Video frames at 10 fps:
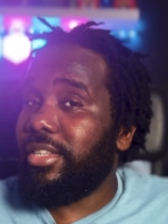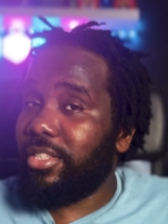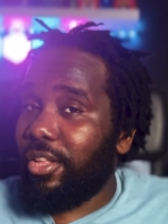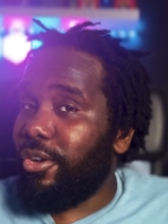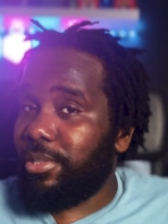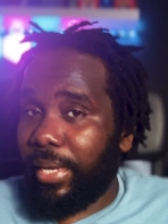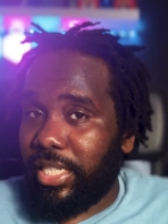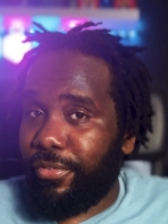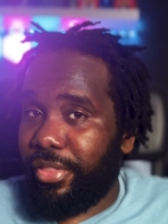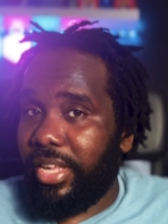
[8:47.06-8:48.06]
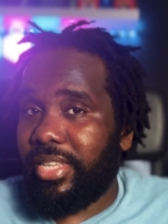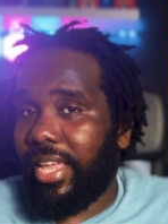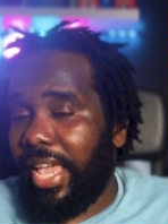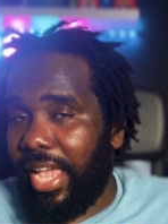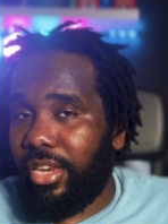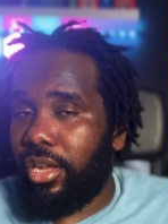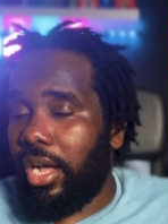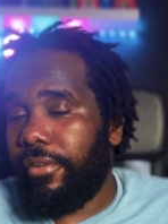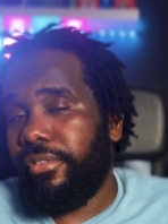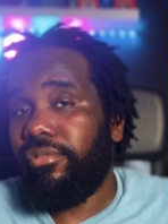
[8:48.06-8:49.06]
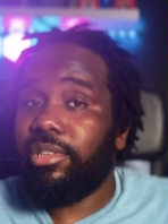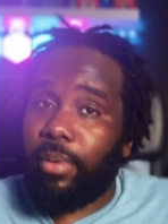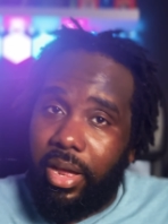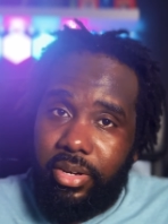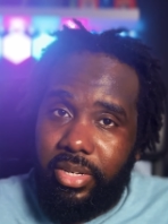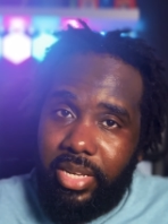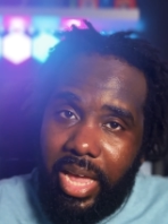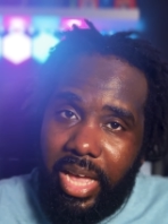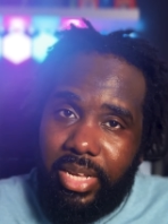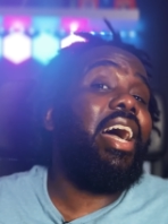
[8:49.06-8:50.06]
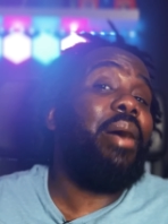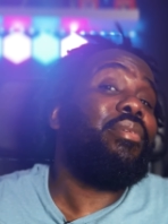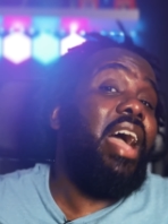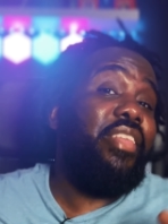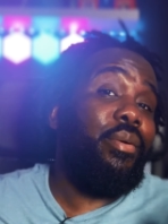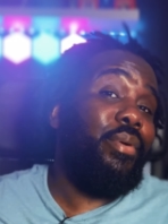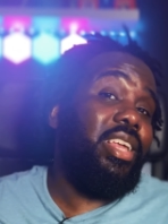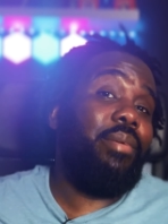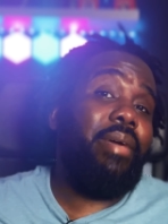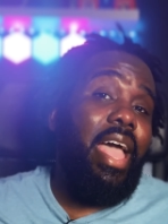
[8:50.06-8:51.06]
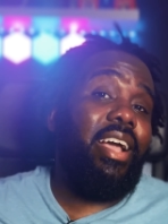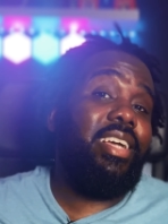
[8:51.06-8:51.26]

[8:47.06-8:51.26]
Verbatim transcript: slow, especially for things like handoff and responding to tasks. I'm glad they're bringing it back